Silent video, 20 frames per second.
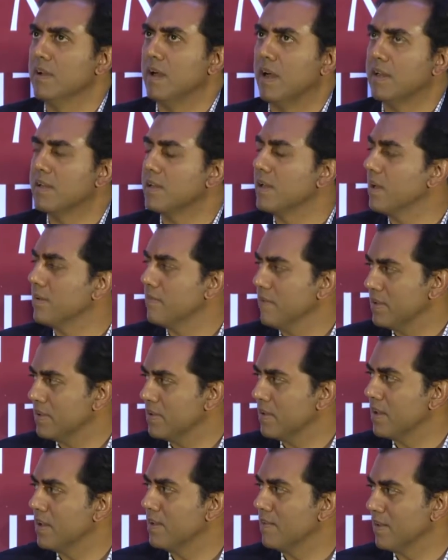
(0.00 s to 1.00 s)

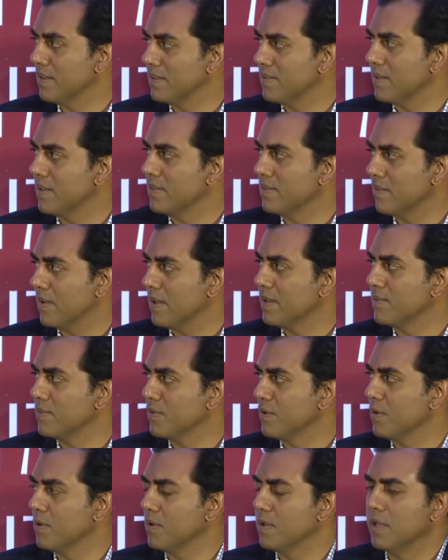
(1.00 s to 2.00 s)
unconventional in one sense, right?
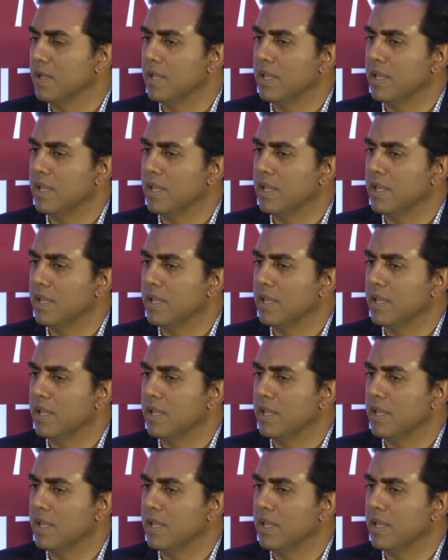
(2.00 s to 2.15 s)
So